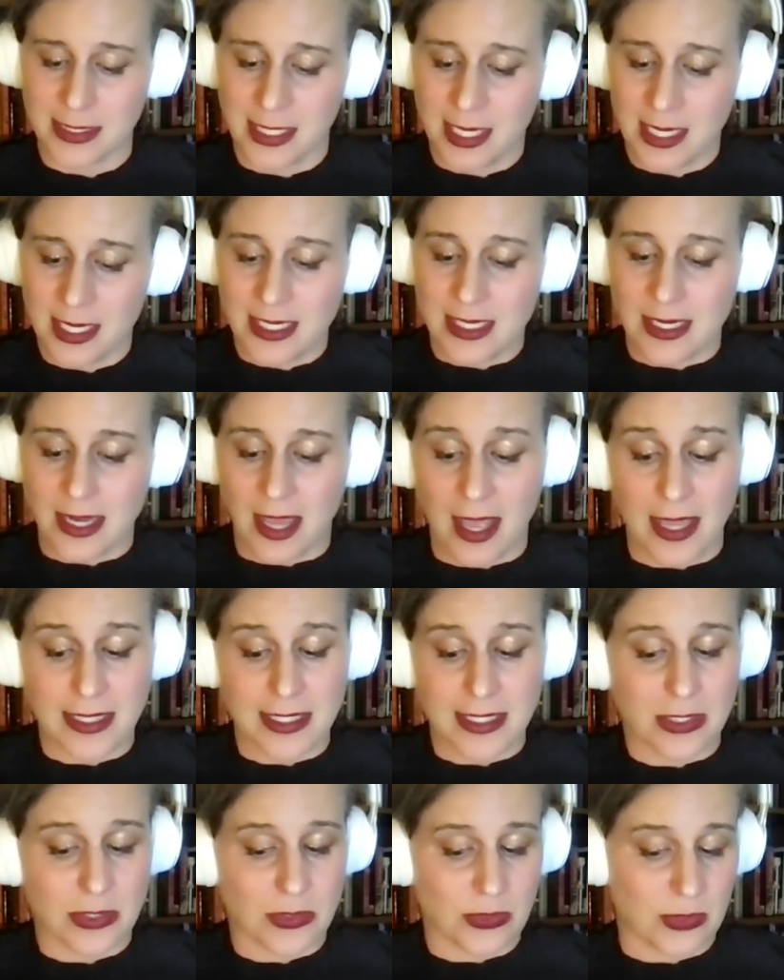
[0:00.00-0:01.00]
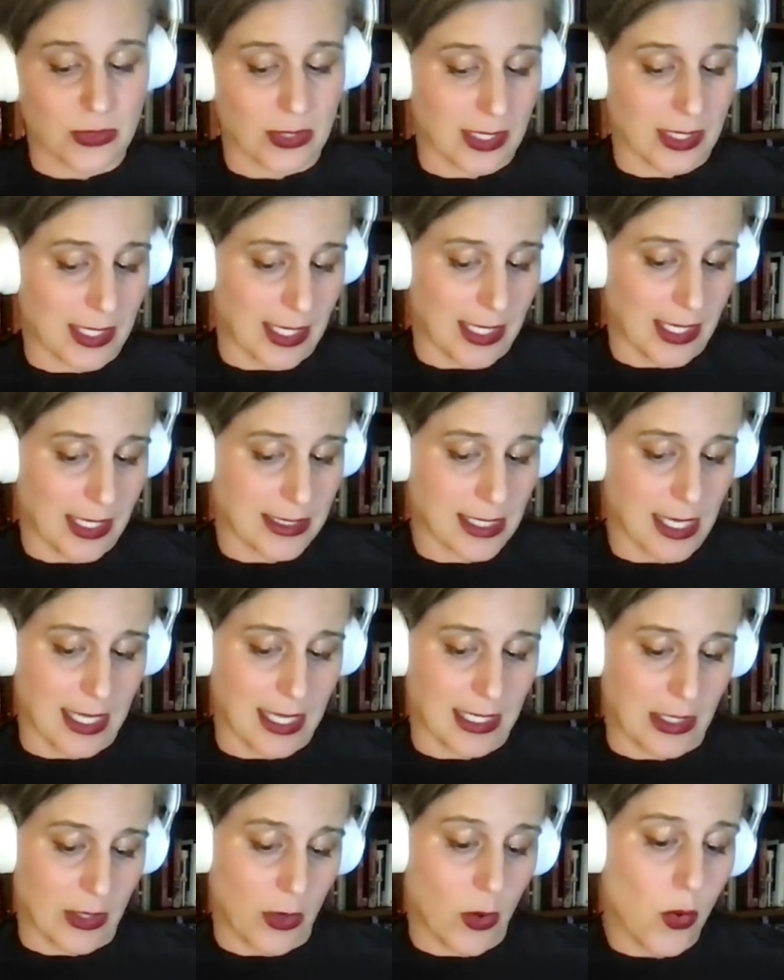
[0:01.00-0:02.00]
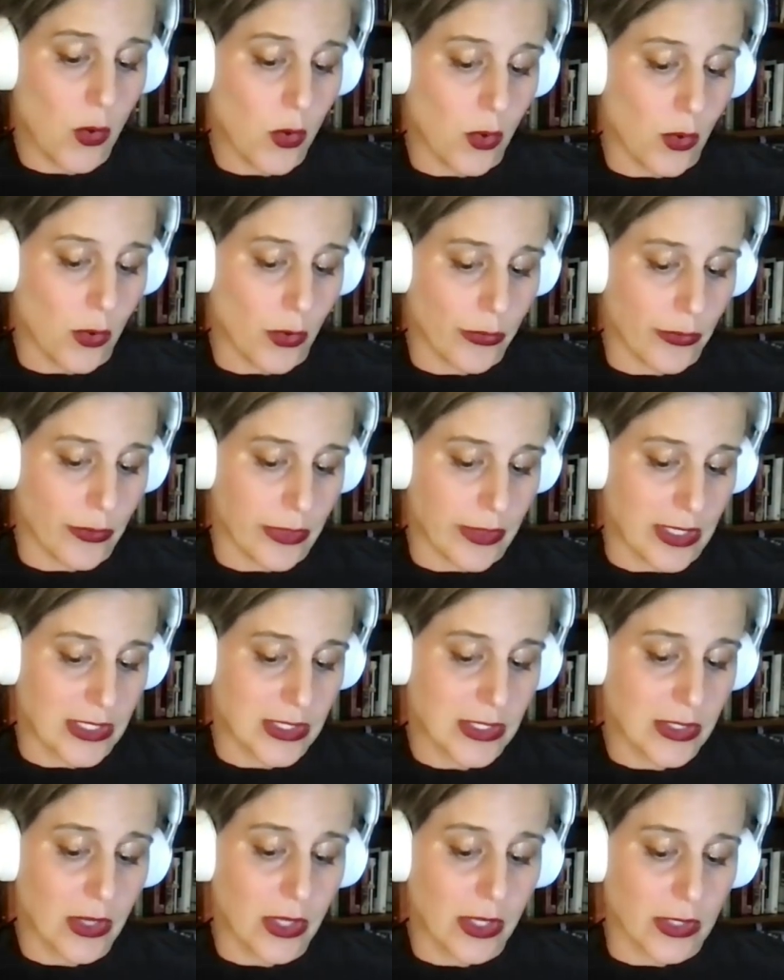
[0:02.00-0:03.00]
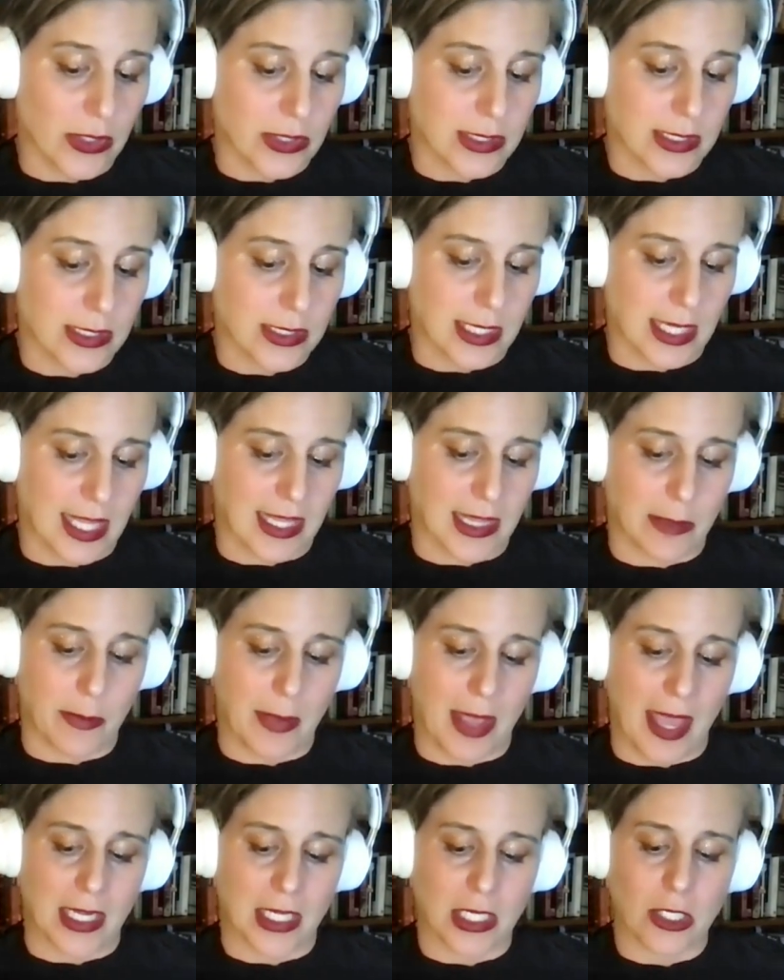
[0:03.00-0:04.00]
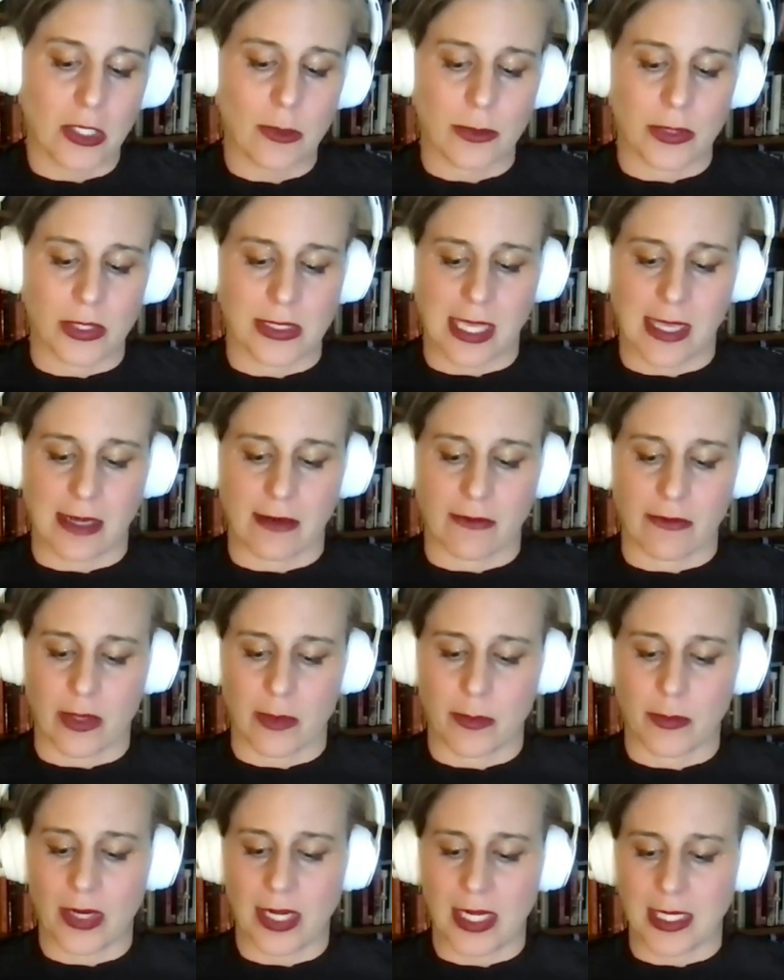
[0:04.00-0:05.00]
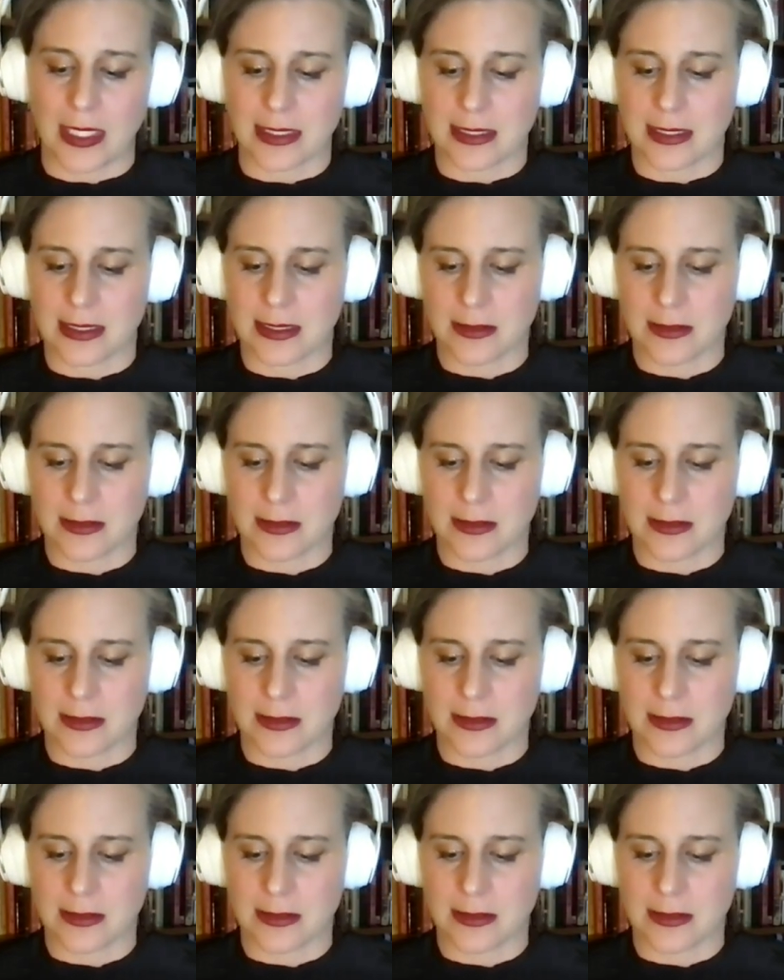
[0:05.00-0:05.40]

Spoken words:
not drilling a tiny hole through their skulls to let the bad humors out of their brains.